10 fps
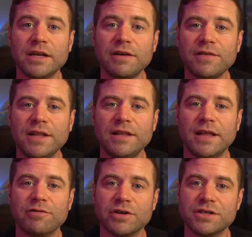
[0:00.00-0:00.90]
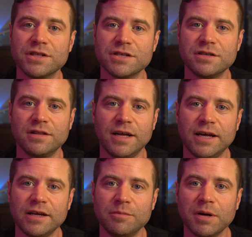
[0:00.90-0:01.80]
I definitely leveraged this a
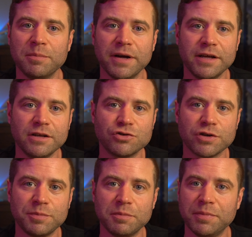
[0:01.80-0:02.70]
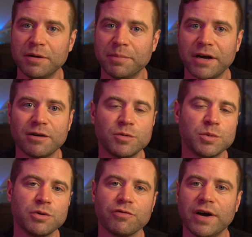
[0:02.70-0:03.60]
lot in my biking trip at Big Bear where we
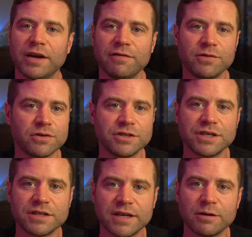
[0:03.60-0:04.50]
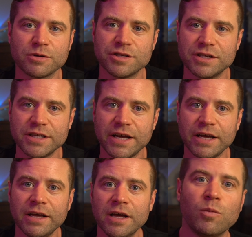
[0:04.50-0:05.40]
were riding for 6 hours a
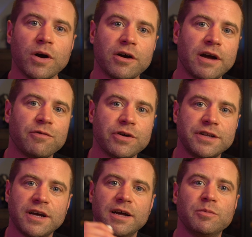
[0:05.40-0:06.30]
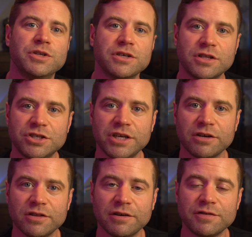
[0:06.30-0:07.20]
day, where every time we took the
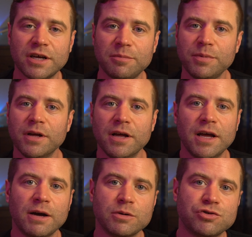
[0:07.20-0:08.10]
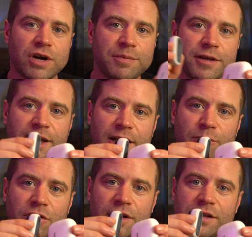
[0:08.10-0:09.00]
chairlift up, I would drop the
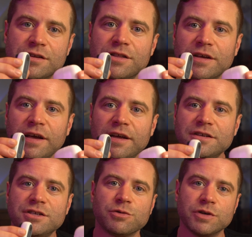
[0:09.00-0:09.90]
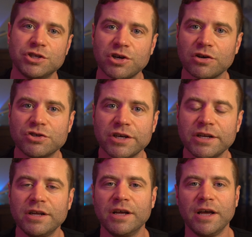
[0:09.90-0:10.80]
camera into the case to recharge
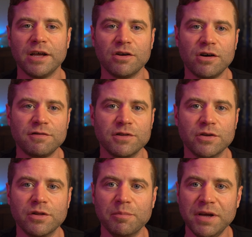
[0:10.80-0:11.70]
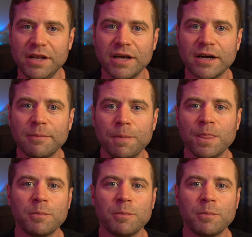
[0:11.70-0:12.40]
it and offload the media.